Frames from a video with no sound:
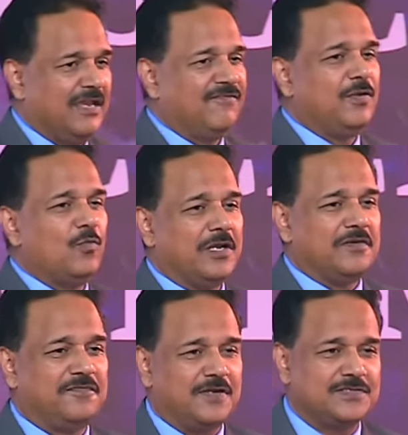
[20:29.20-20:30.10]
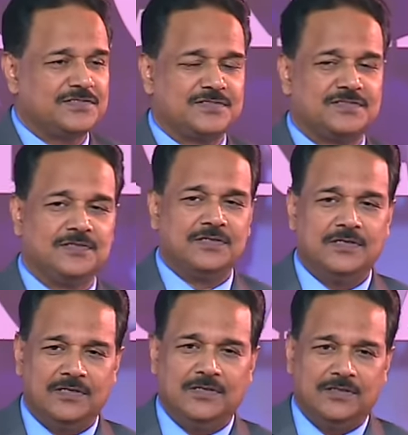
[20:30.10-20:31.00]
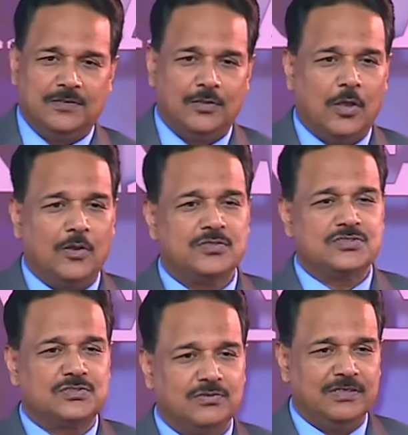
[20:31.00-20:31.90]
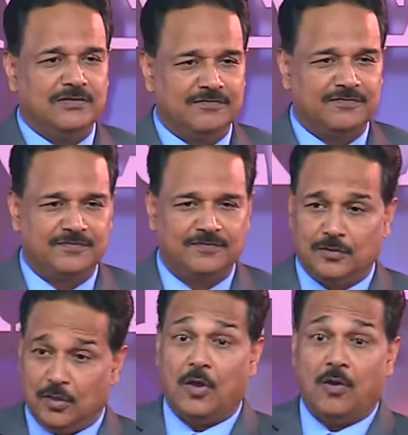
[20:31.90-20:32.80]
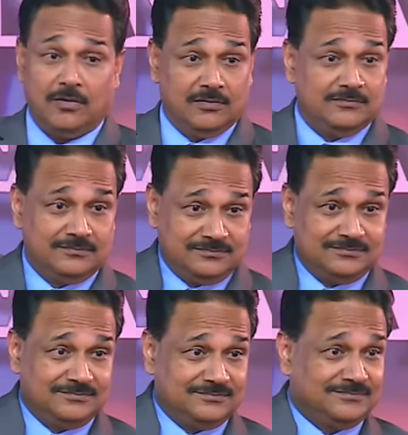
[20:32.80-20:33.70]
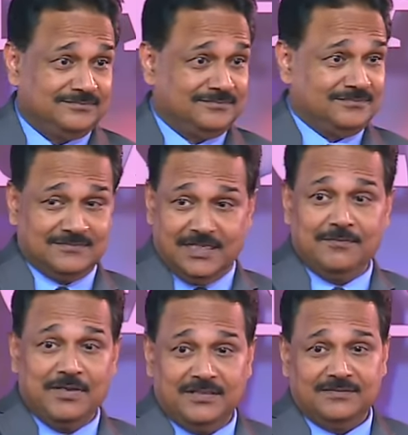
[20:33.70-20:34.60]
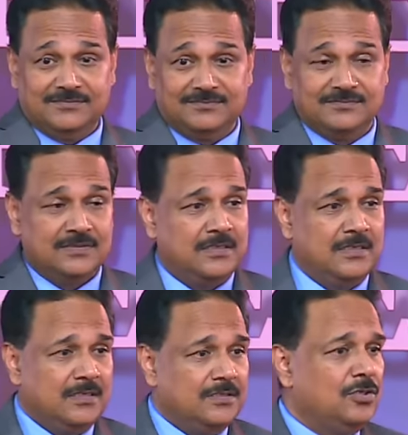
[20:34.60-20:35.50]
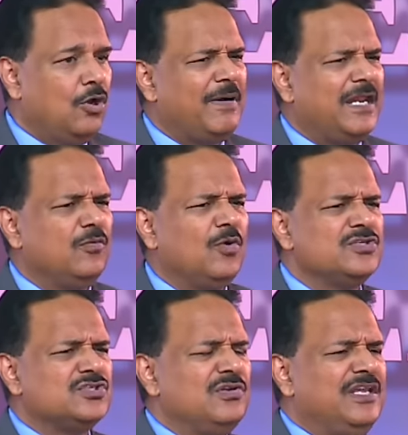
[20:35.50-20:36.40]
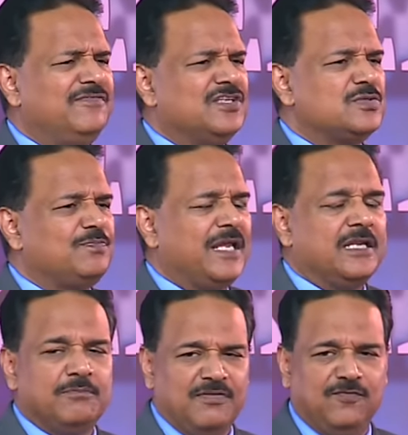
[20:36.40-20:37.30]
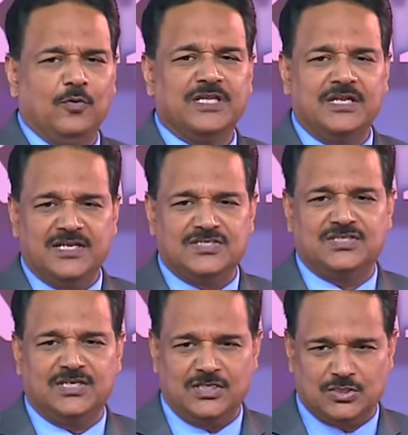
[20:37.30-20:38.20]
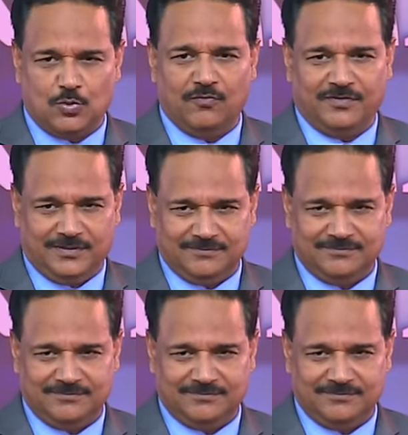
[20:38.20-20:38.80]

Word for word: every one of us longs to live long. Amen? Nobody wants to leave this planet before their destiny is over.